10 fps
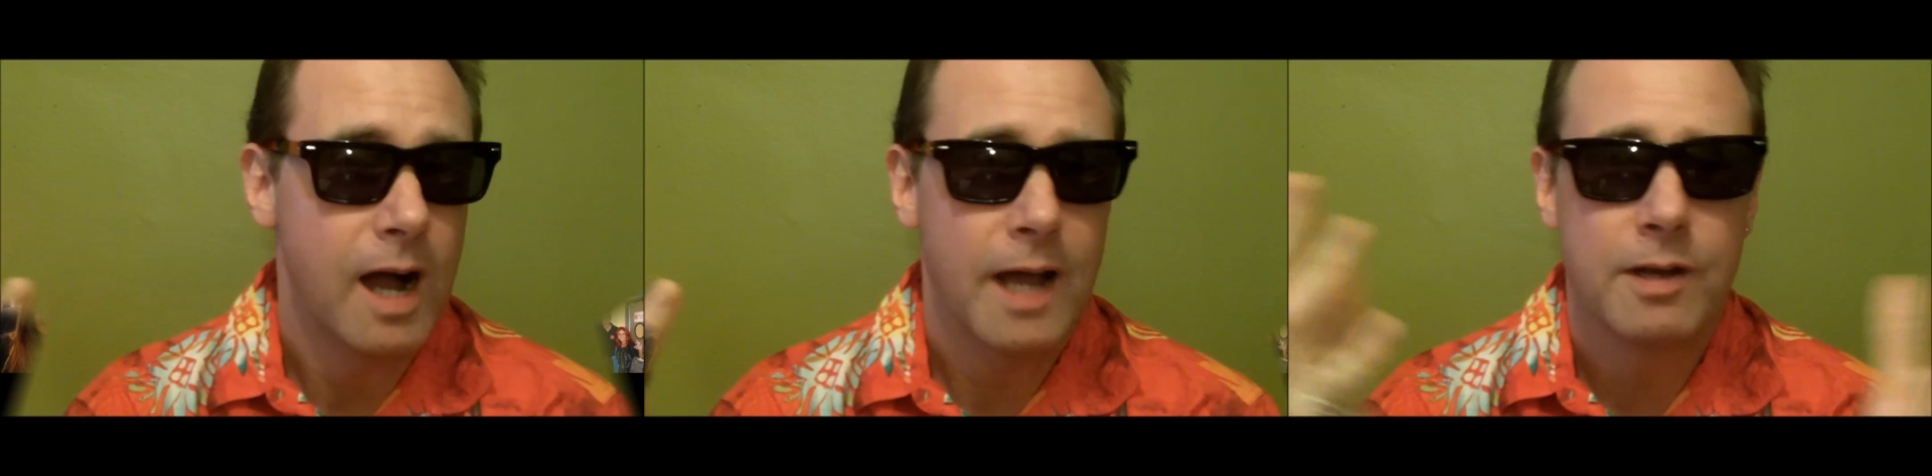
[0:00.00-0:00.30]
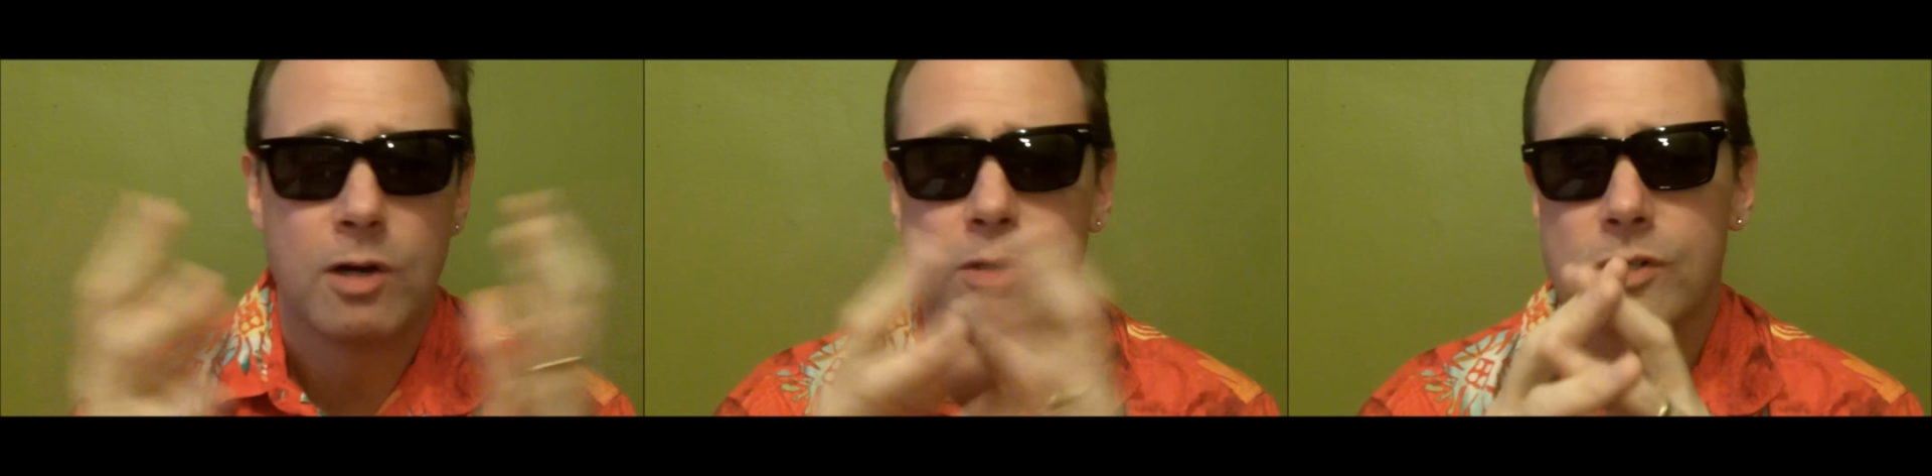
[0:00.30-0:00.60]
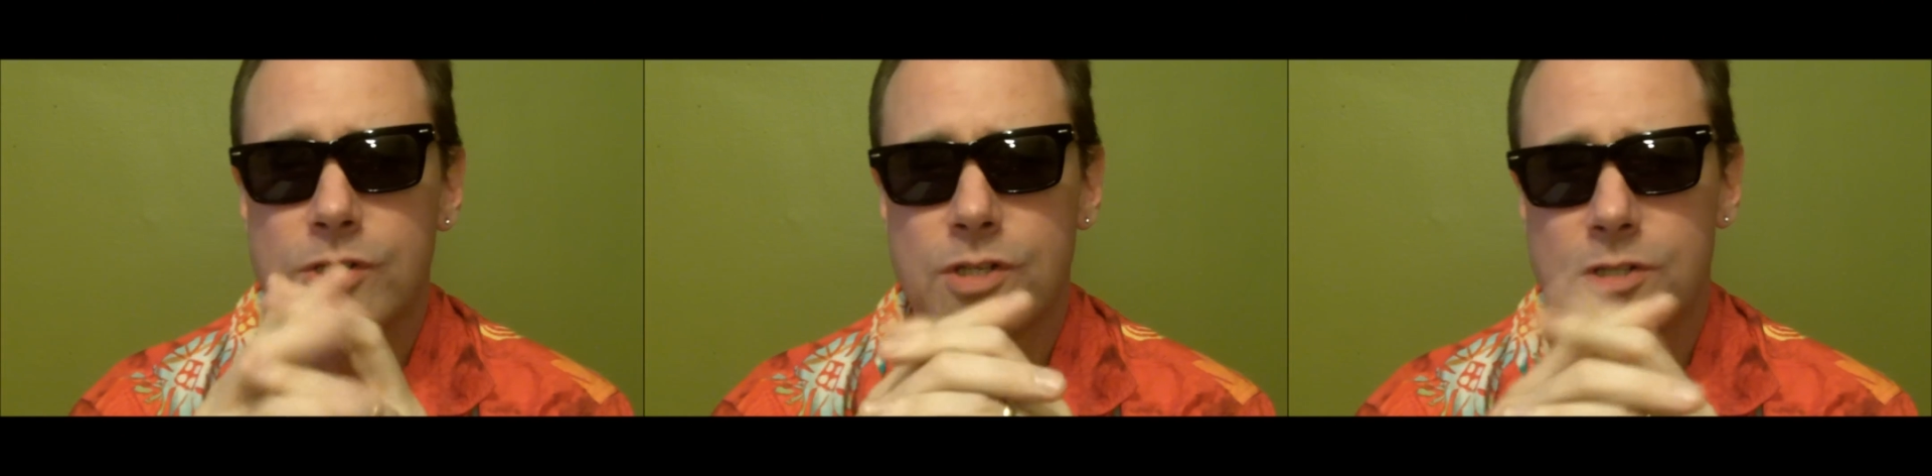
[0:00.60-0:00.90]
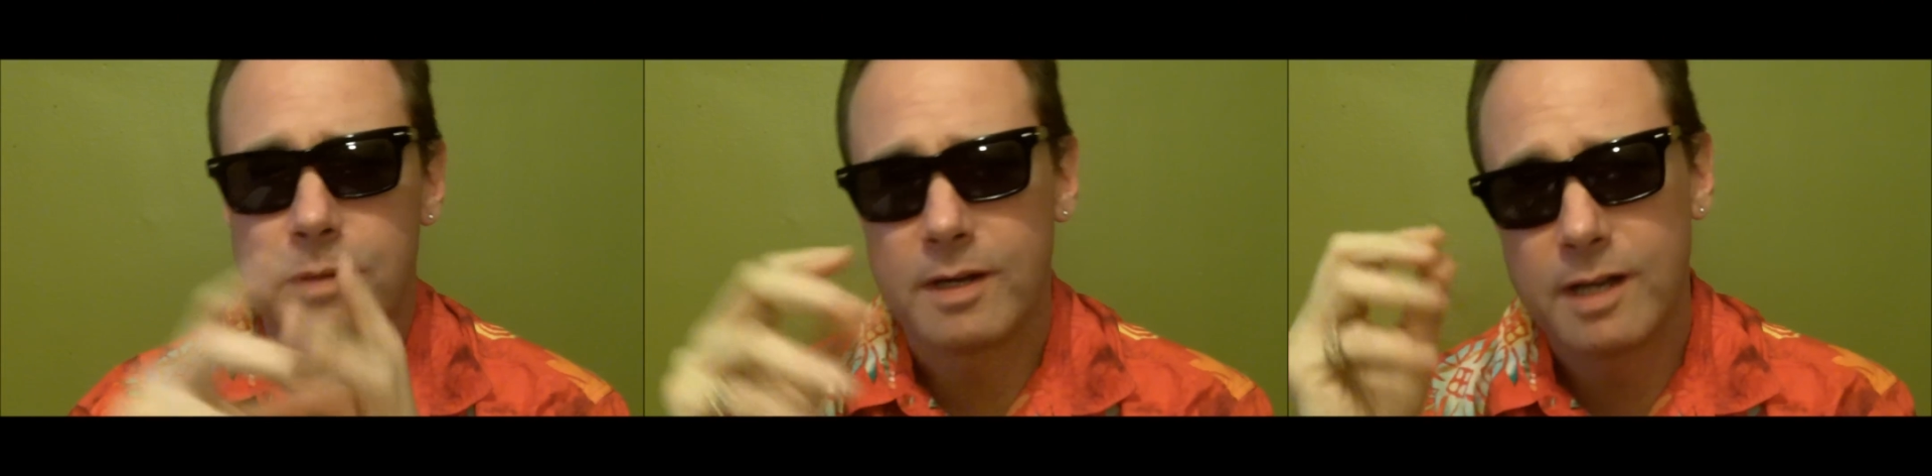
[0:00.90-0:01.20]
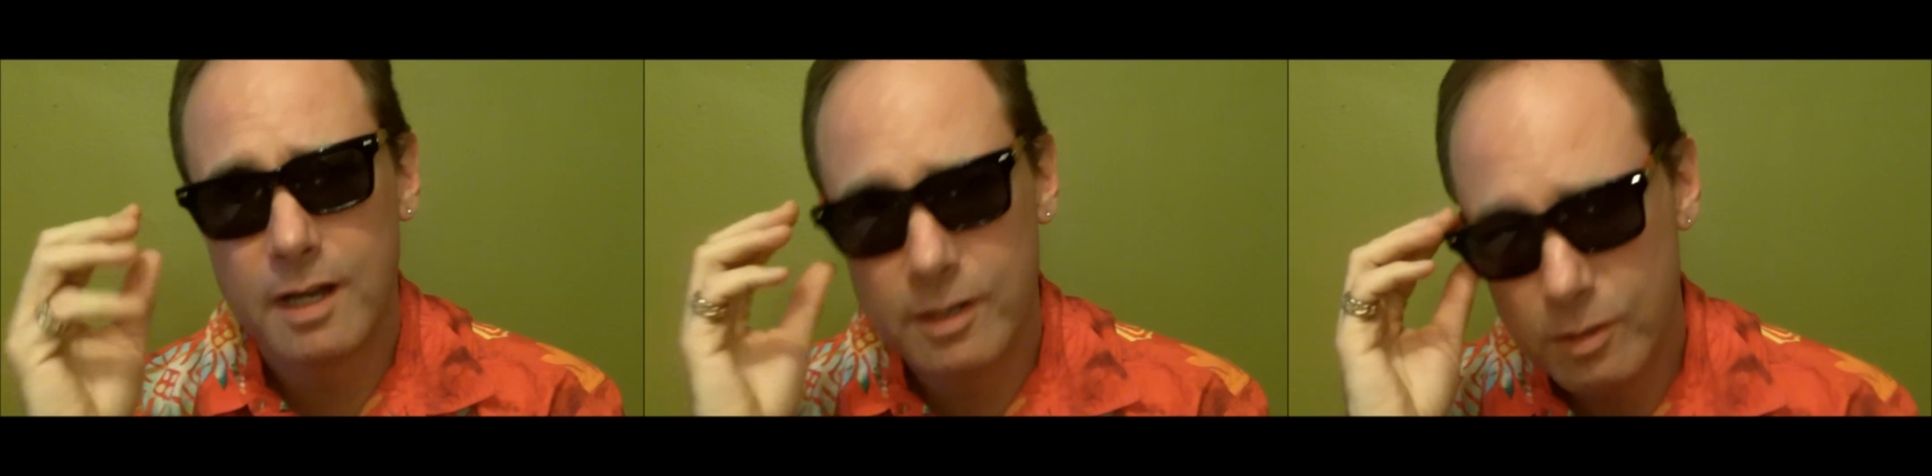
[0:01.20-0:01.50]
I know, just about
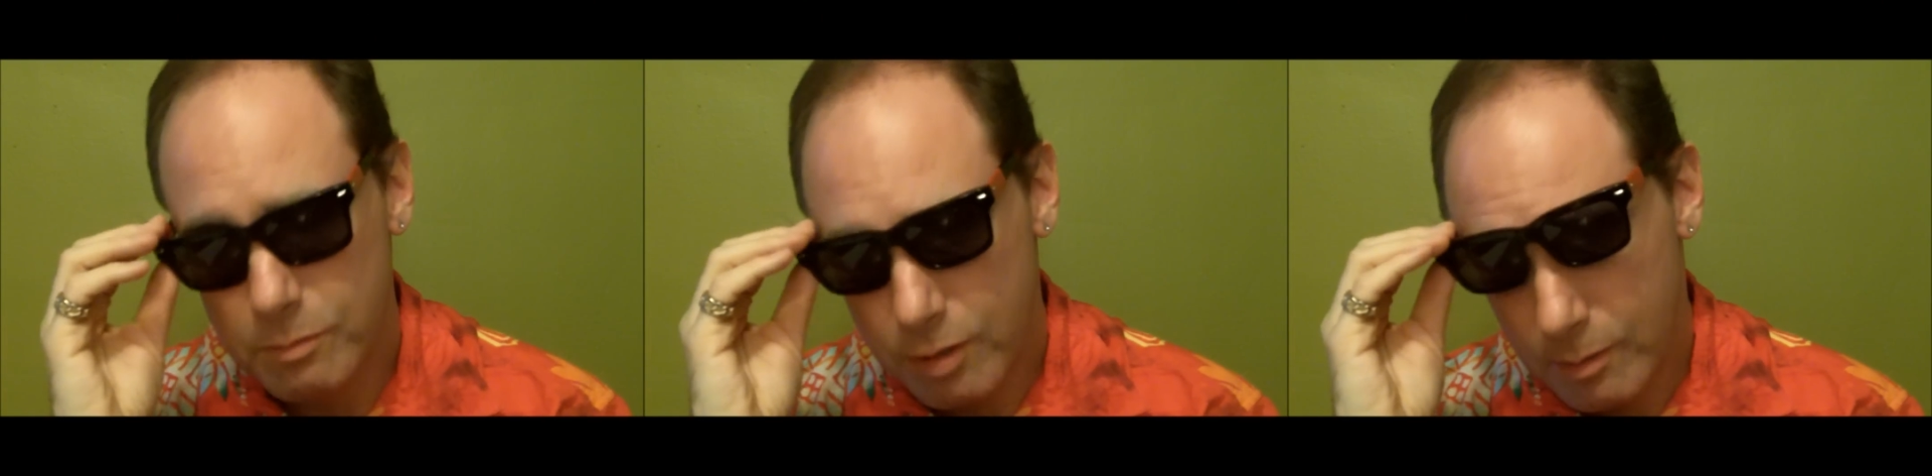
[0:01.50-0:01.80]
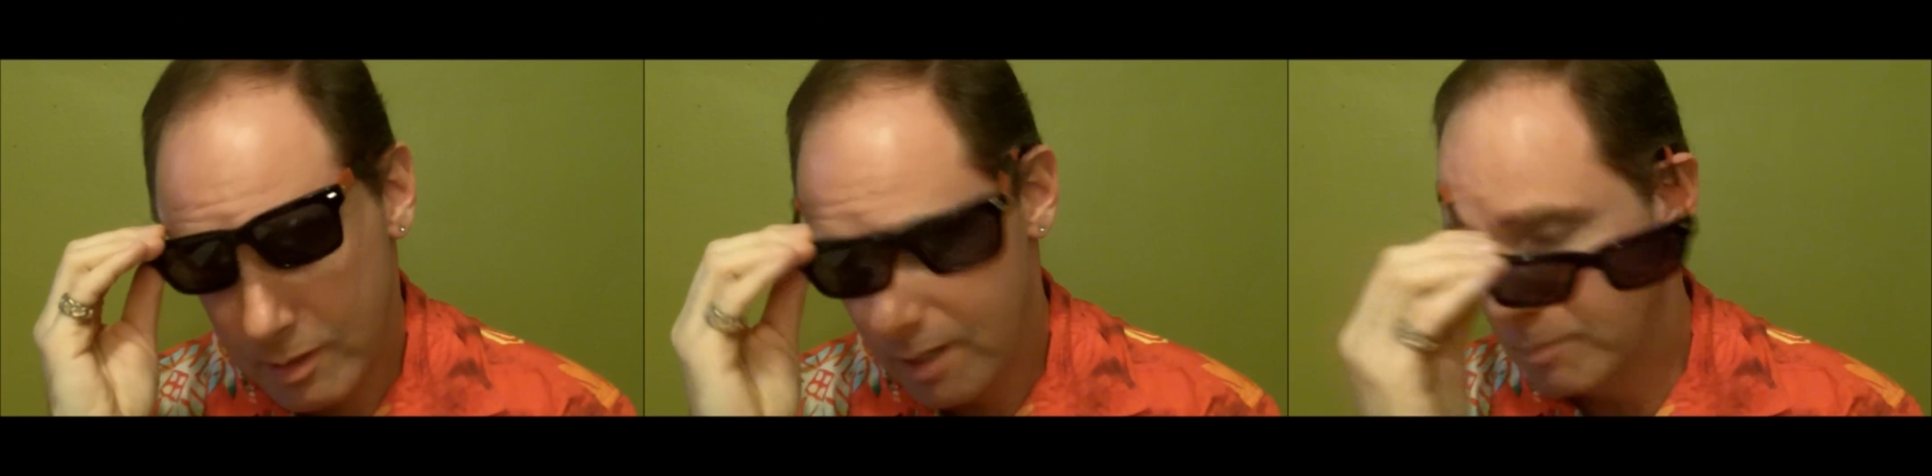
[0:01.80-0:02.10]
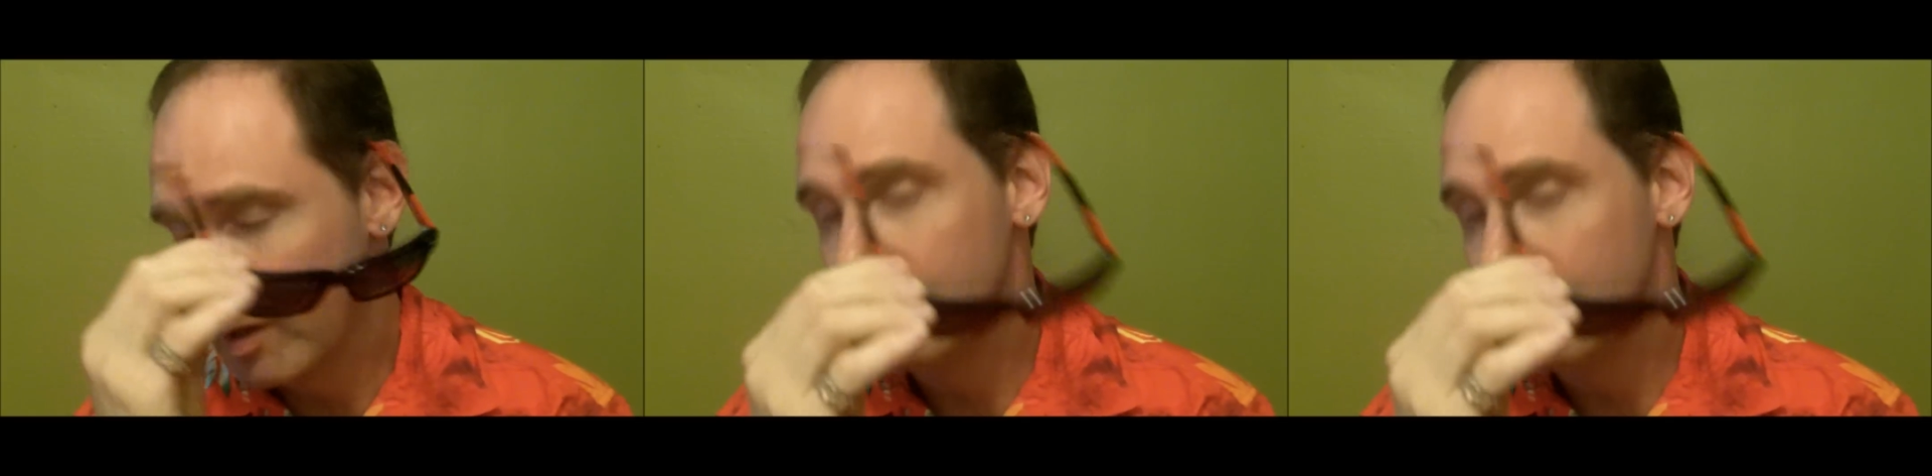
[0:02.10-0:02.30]
now you'd probably like